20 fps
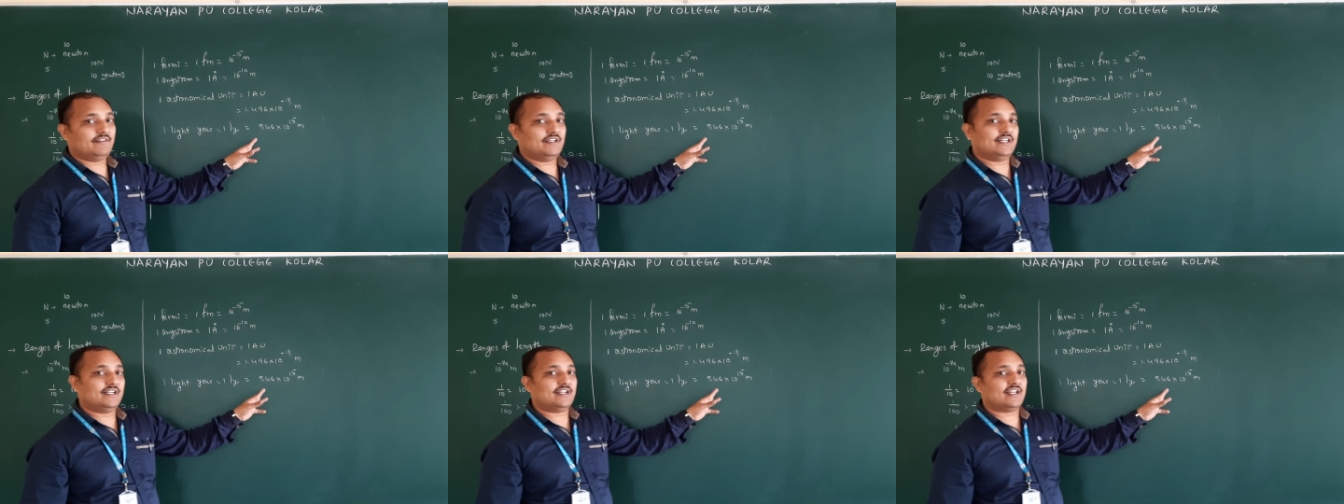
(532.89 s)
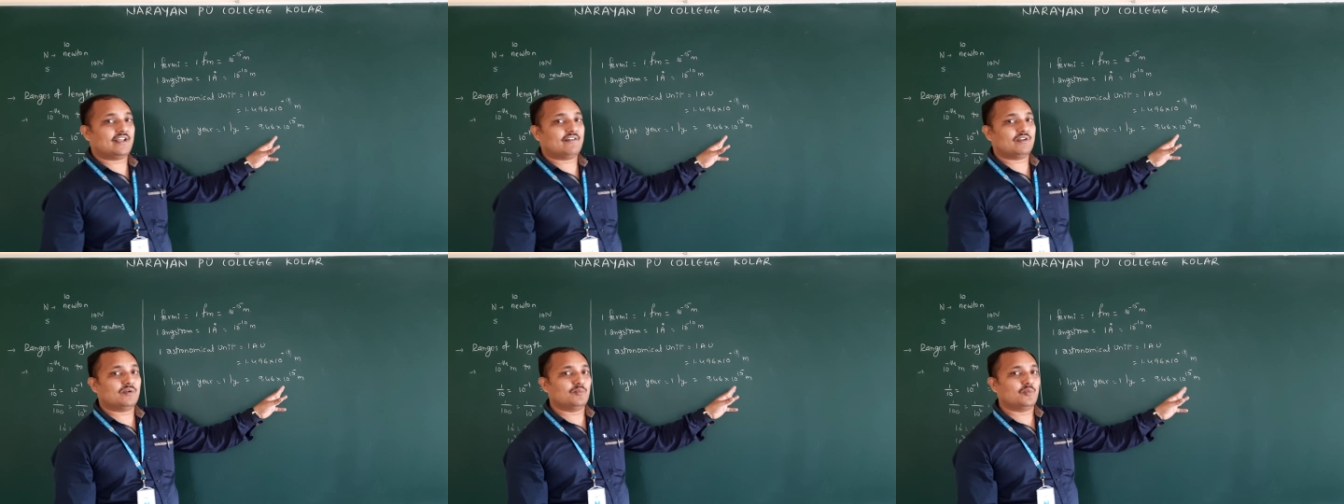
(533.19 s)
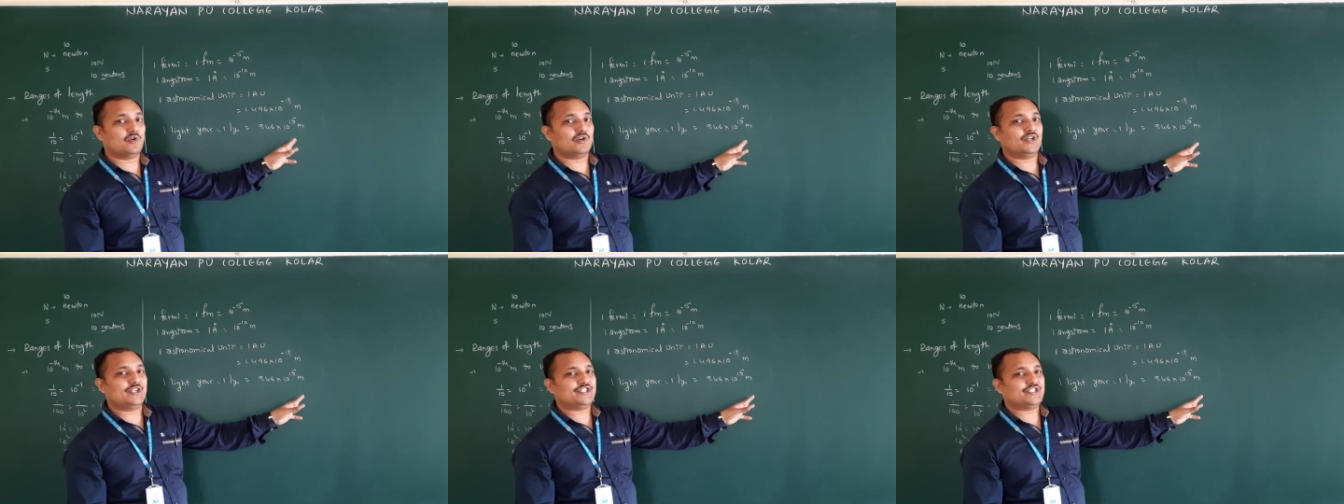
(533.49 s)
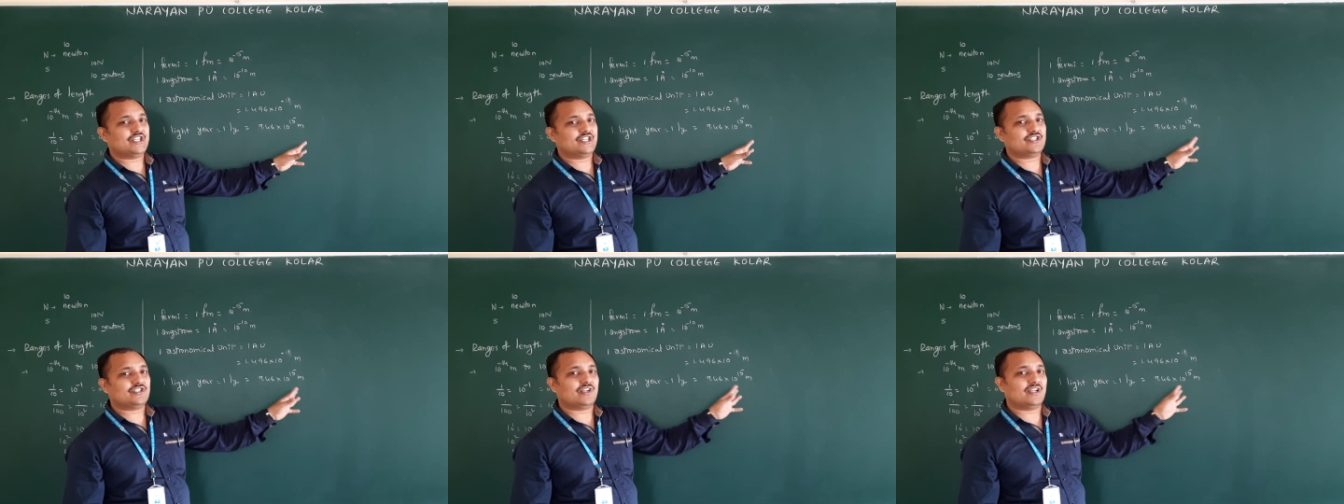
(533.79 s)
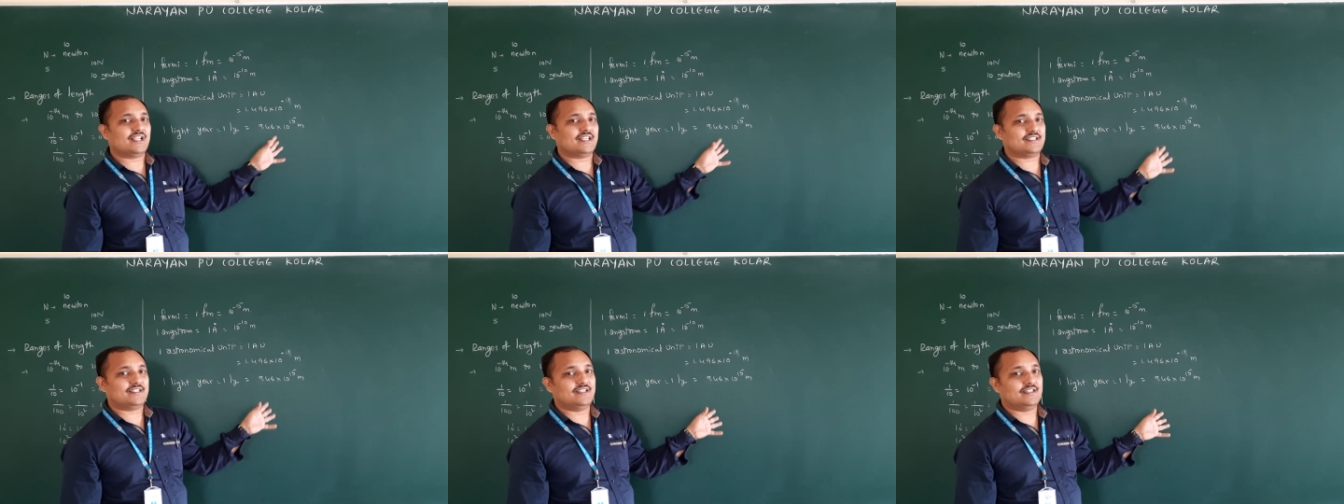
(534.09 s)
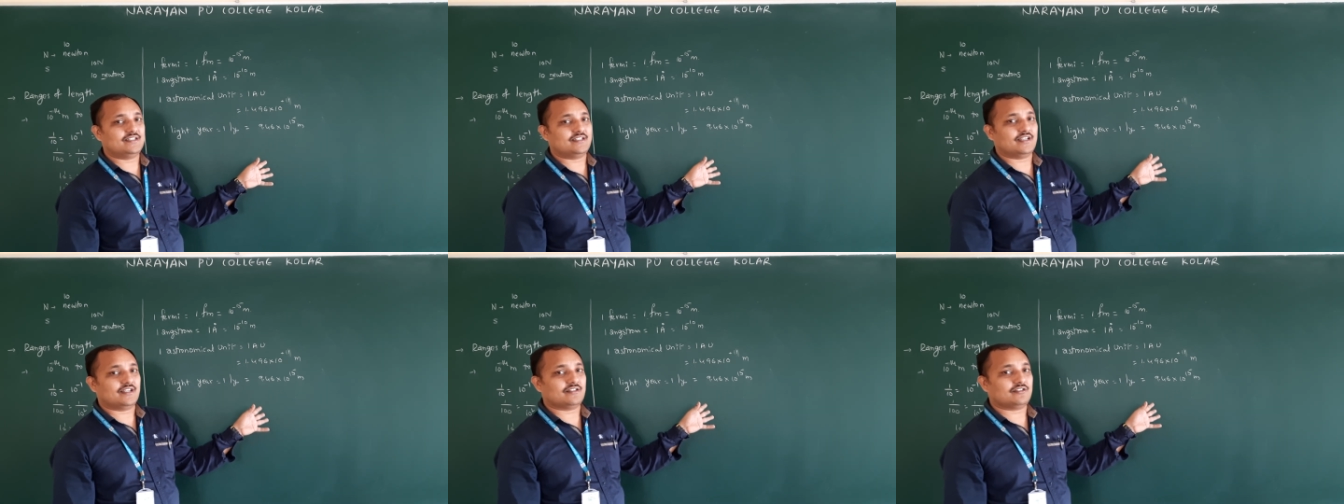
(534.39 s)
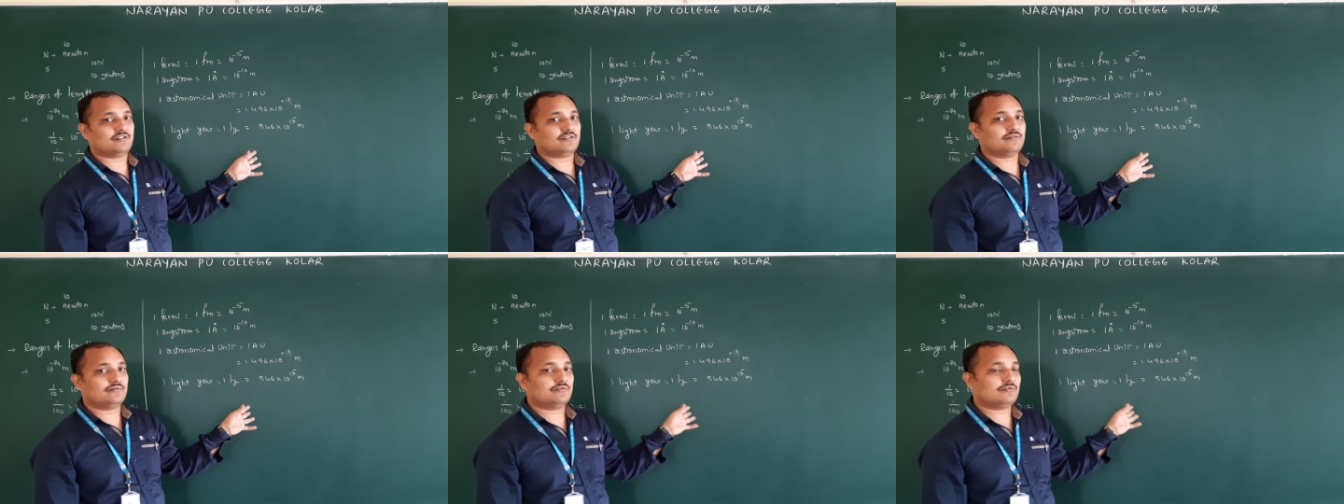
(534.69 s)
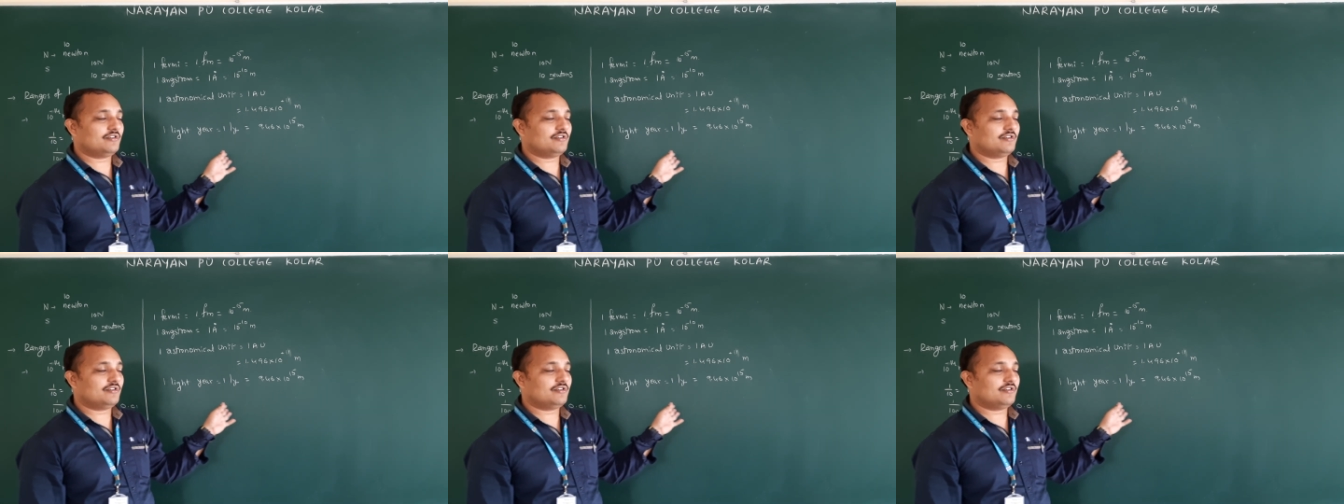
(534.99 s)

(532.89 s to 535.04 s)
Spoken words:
Will it travel more distance or less distance?